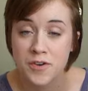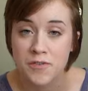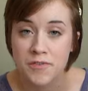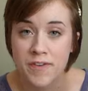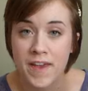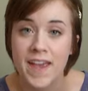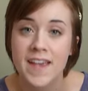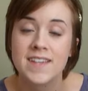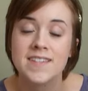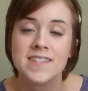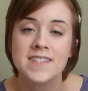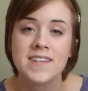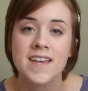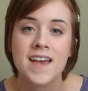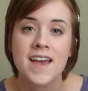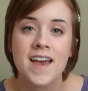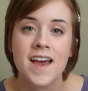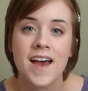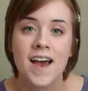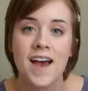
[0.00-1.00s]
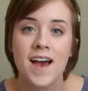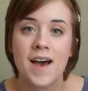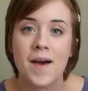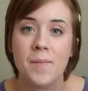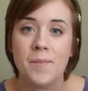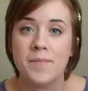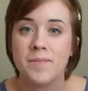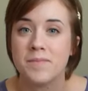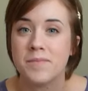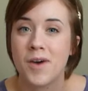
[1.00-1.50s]
your face,
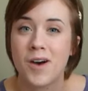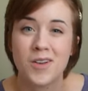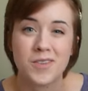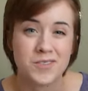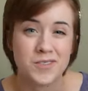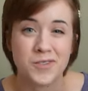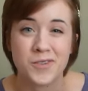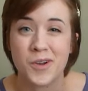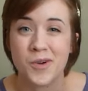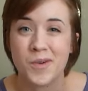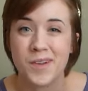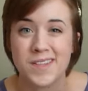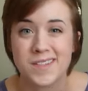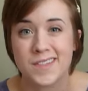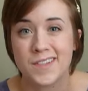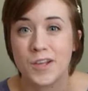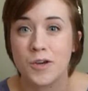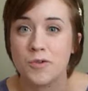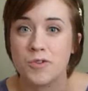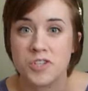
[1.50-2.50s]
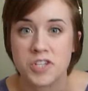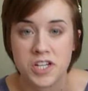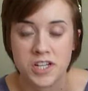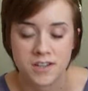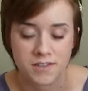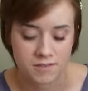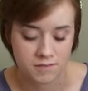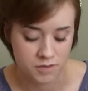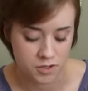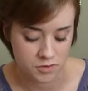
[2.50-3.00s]
also known as
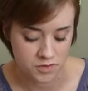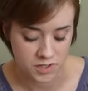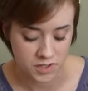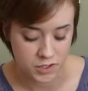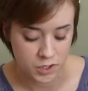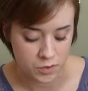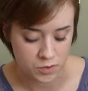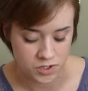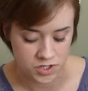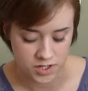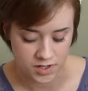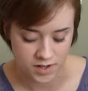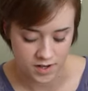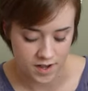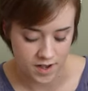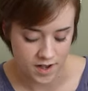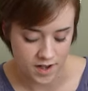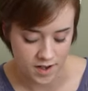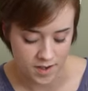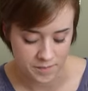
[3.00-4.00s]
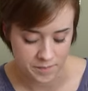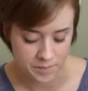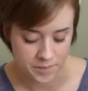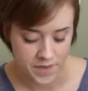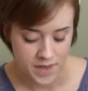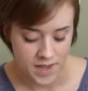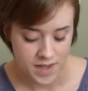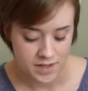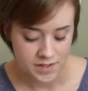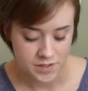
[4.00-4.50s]
lotion, using lotion.
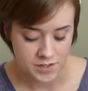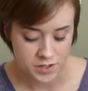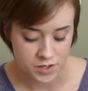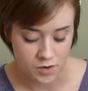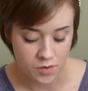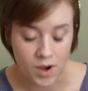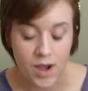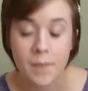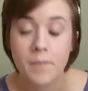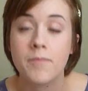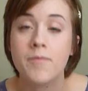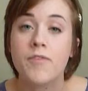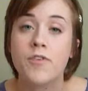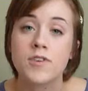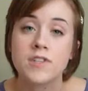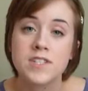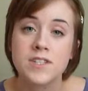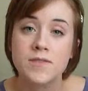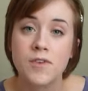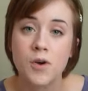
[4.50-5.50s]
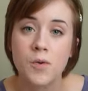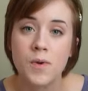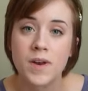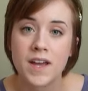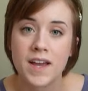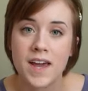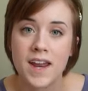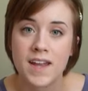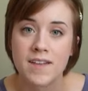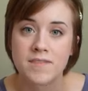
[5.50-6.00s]
So I first of all
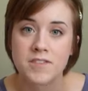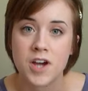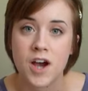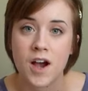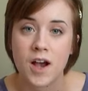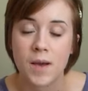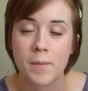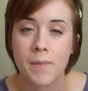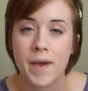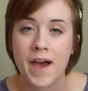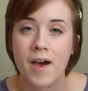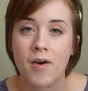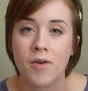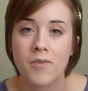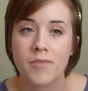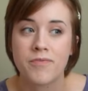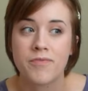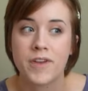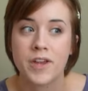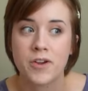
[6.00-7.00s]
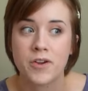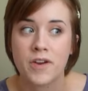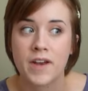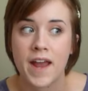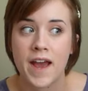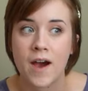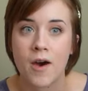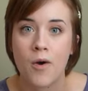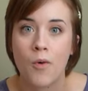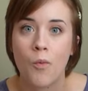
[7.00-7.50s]
want to kind of talk about
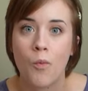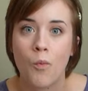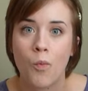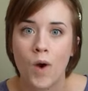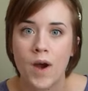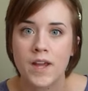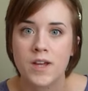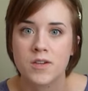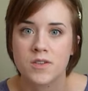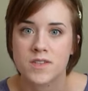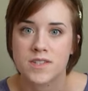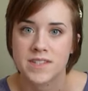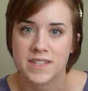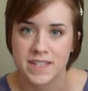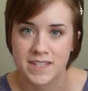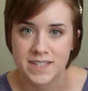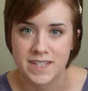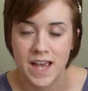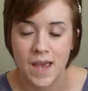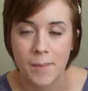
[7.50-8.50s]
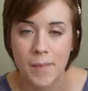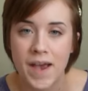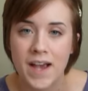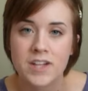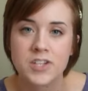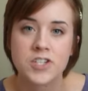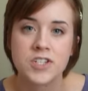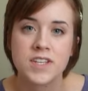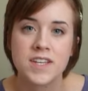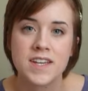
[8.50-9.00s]
figuring out what your skin type
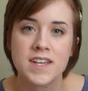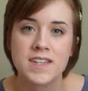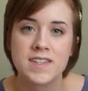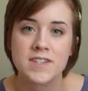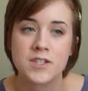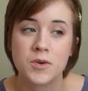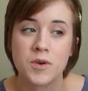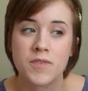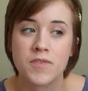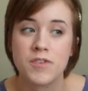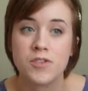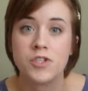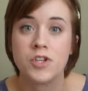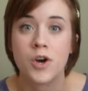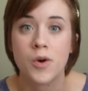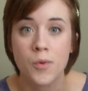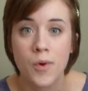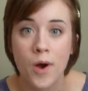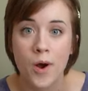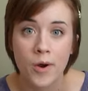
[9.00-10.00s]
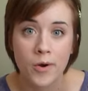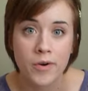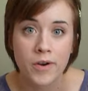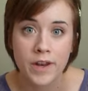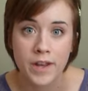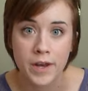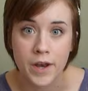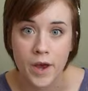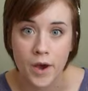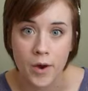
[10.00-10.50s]
actually is. So if you don't
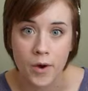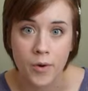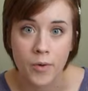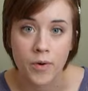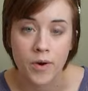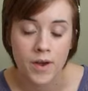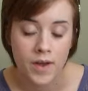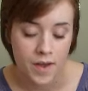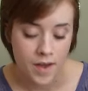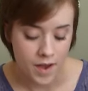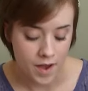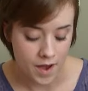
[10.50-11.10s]
already know,